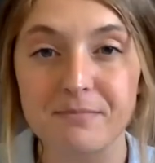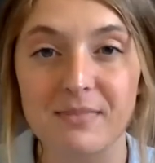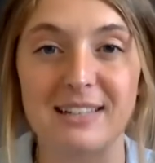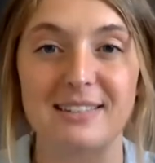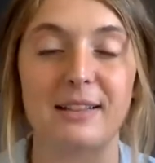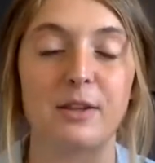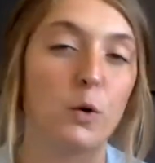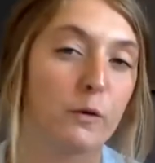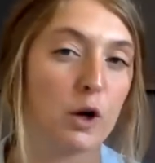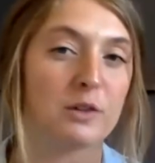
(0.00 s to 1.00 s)
That's like the
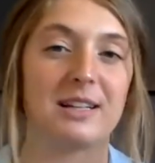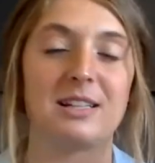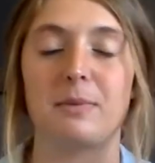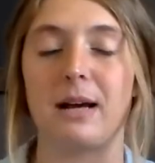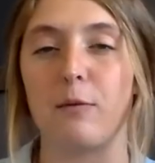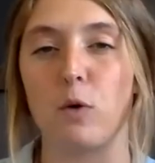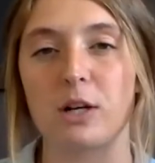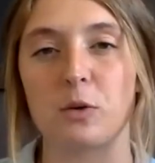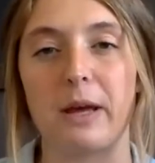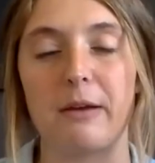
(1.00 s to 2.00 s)
overall sentiment I've
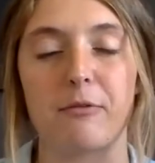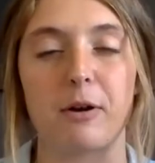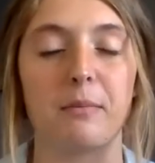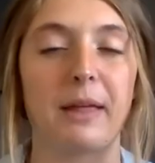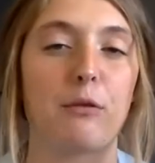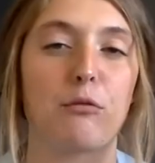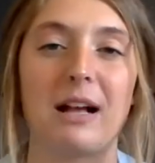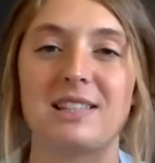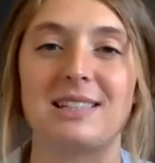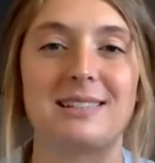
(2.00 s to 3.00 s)
walked away from like
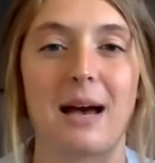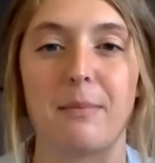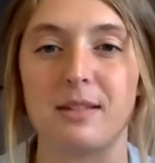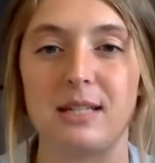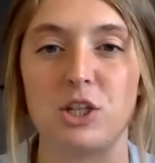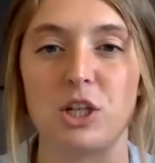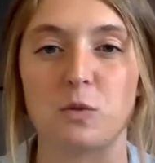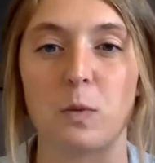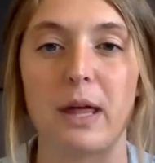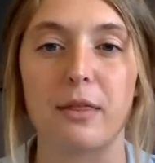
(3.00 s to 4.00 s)
rest and Sabbath
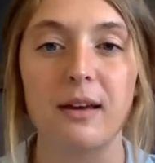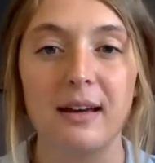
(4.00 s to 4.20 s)
teachings with,